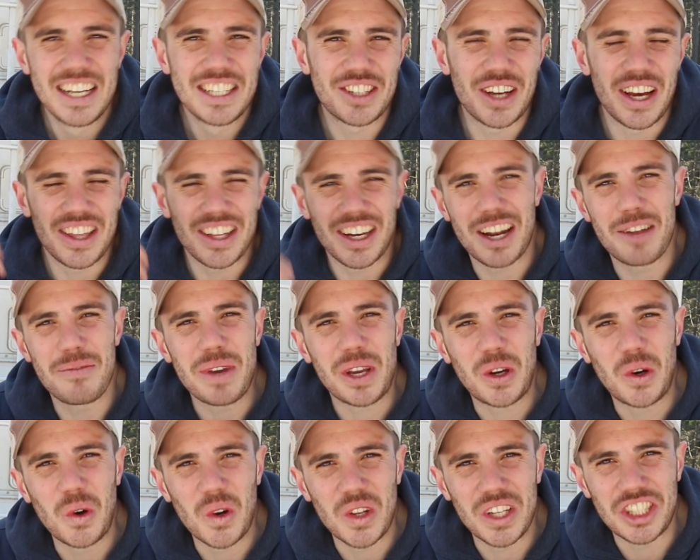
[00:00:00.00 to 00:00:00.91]
So I thought it'd be
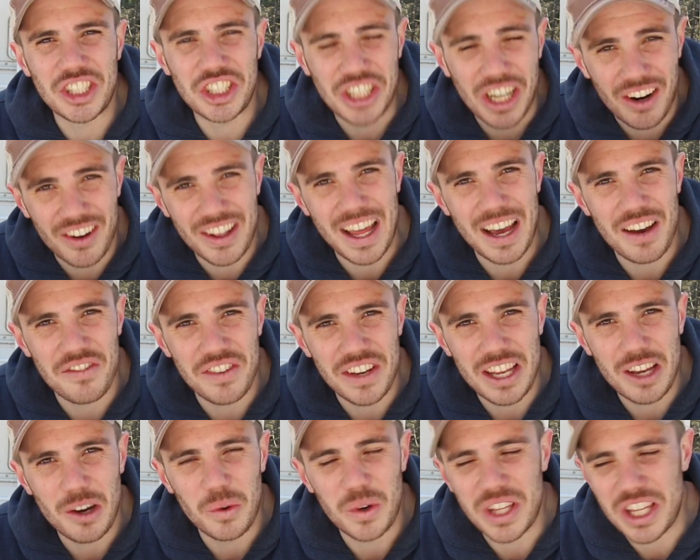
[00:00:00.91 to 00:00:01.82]
cool to share that
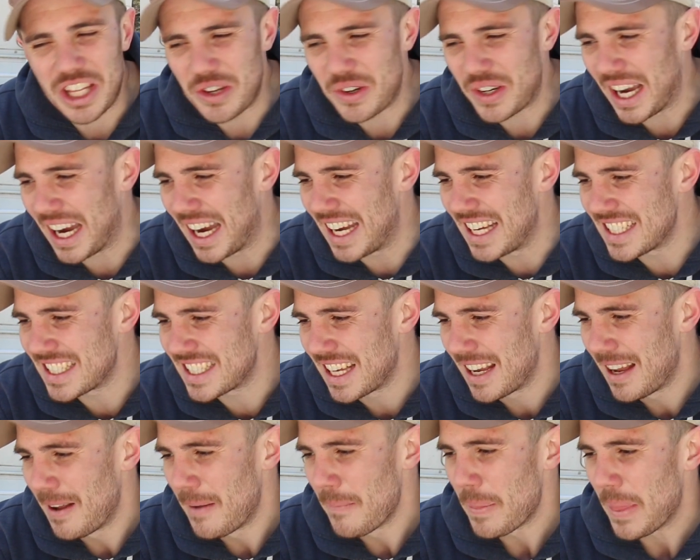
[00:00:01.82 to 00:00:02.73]
video with you guys.
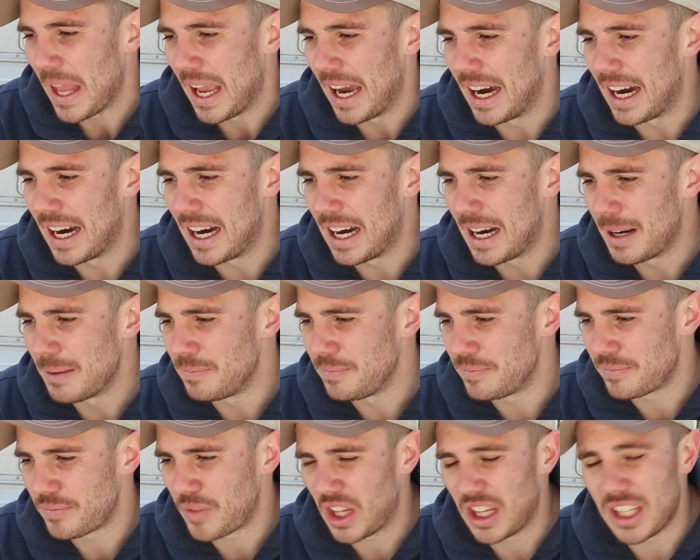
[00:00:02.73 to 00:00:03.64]

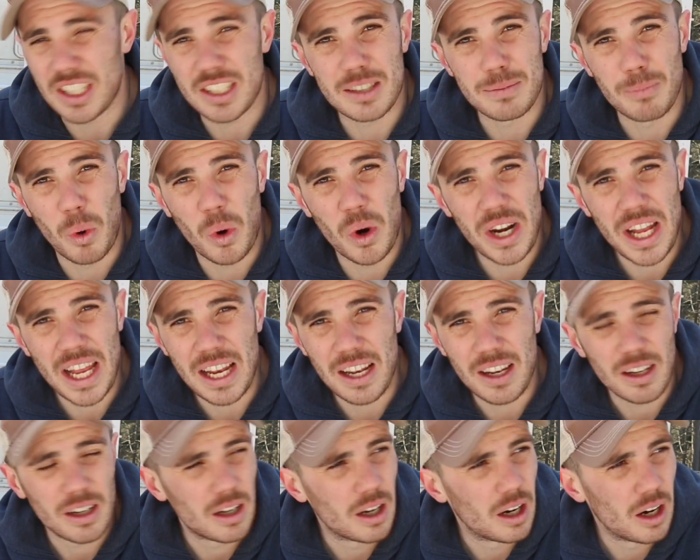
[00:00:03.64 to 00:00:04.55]
Um, this
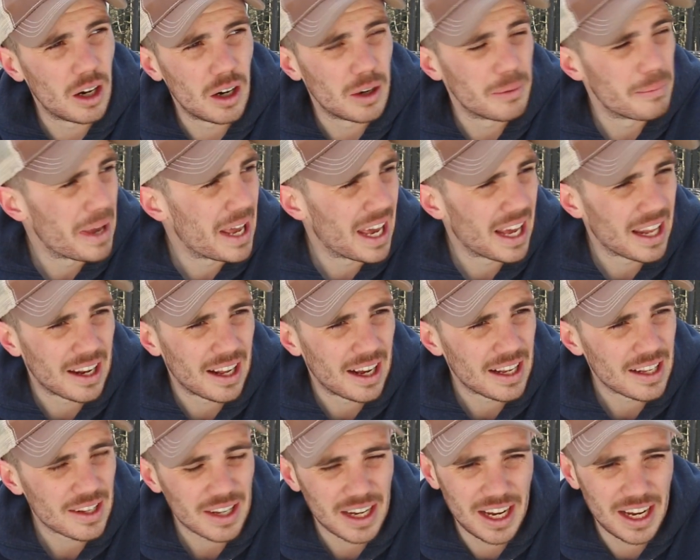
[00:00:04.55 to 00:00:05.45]
morning, oh man, I,